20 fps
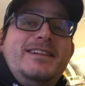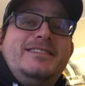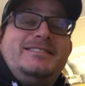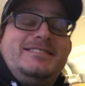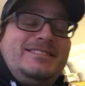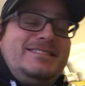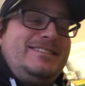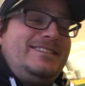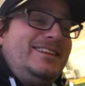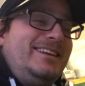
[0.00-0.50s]

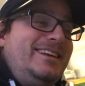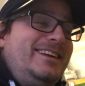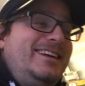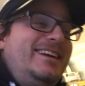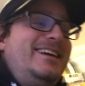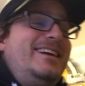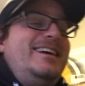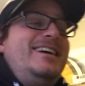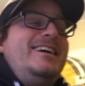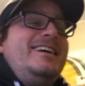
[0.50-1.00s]
it's,
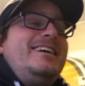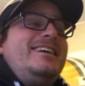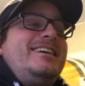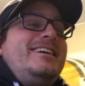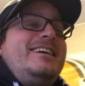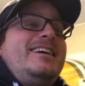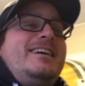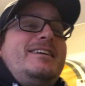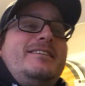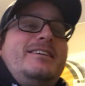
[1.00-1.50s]
it,
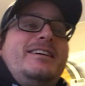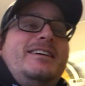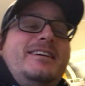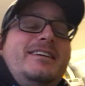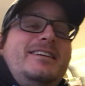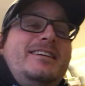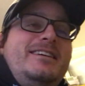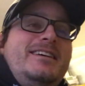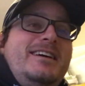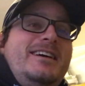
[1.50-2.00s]
eh,
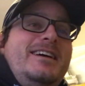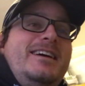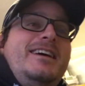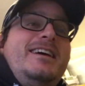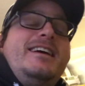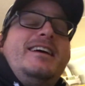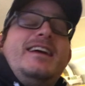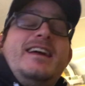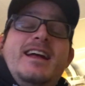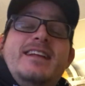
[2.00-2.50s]

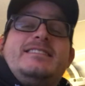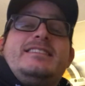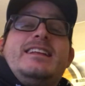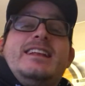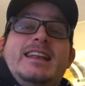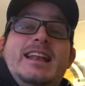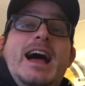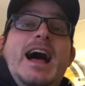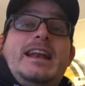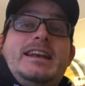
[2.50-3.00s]
it's a
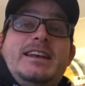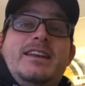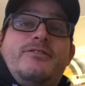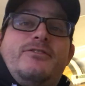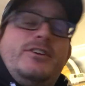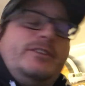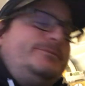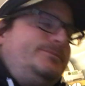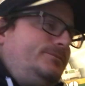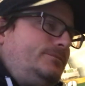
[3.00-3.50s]
lot
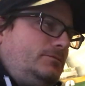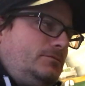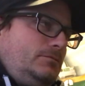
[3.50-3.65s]
different.